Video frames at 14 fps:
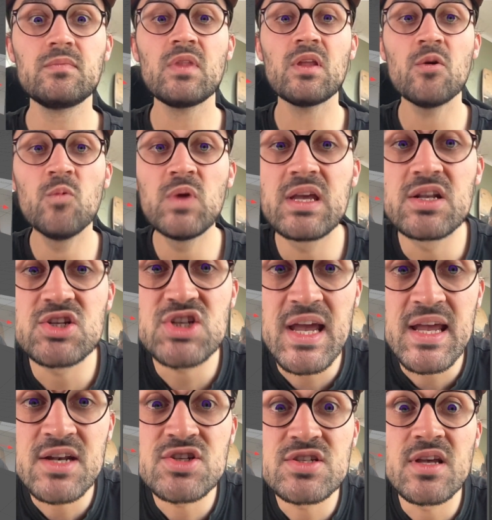we can
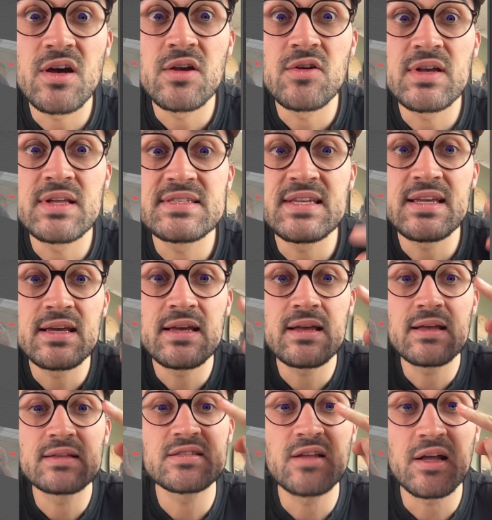change. So you can see
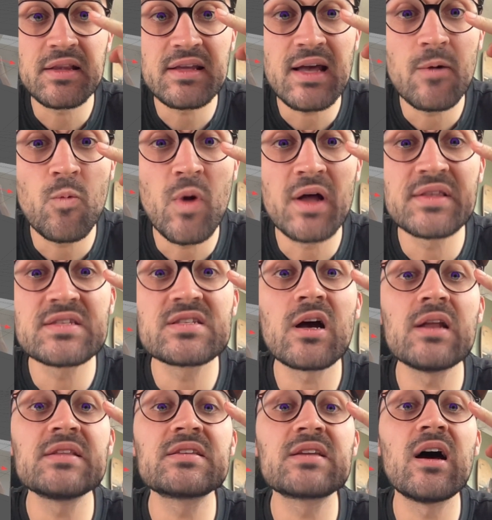it's not one
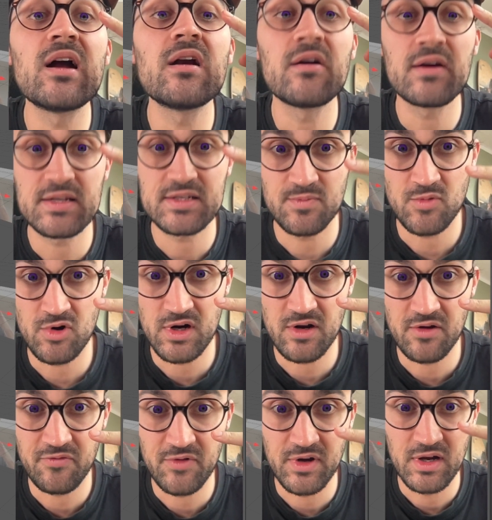solid color, it's more
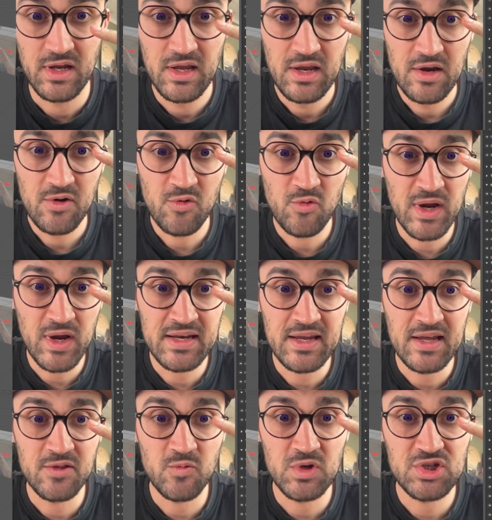of a
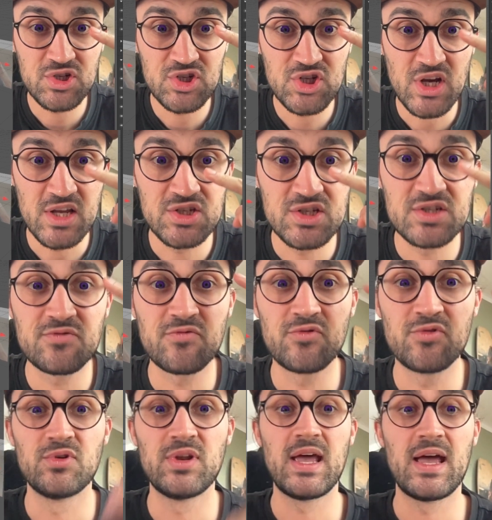gradient which changes
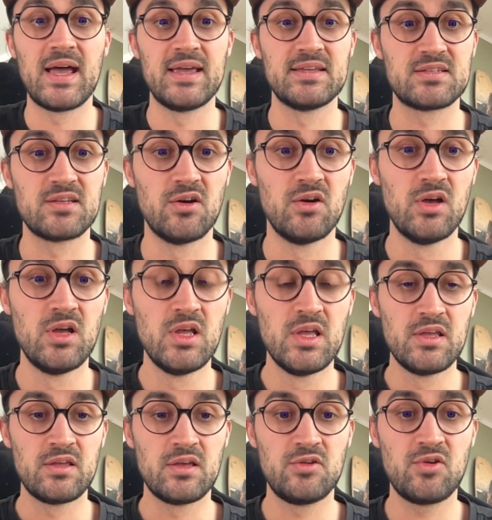through the eye. So
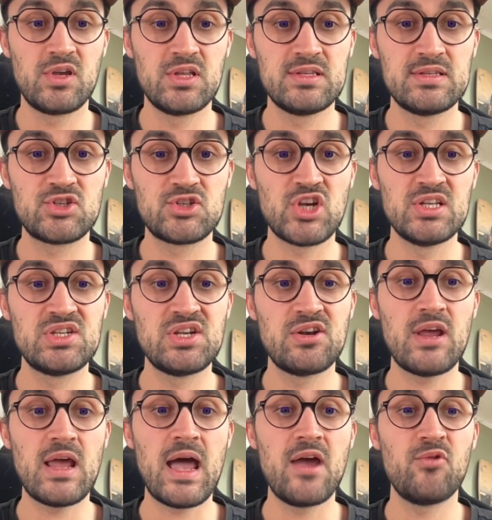yeah, you can change here
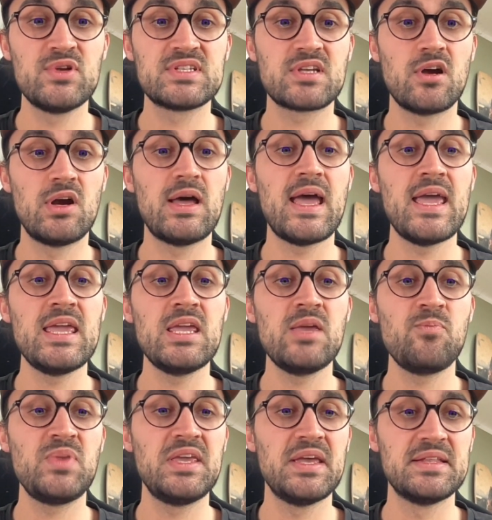the iris color A,
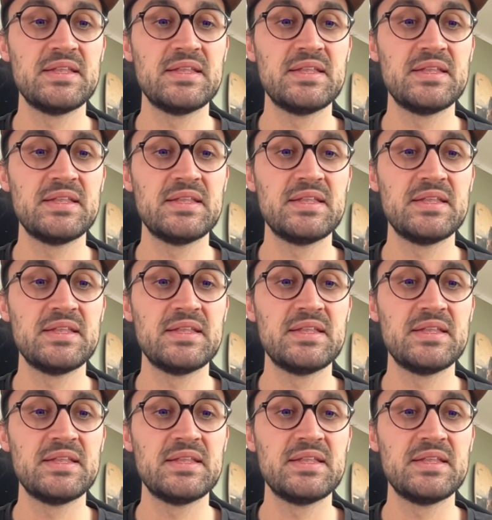B and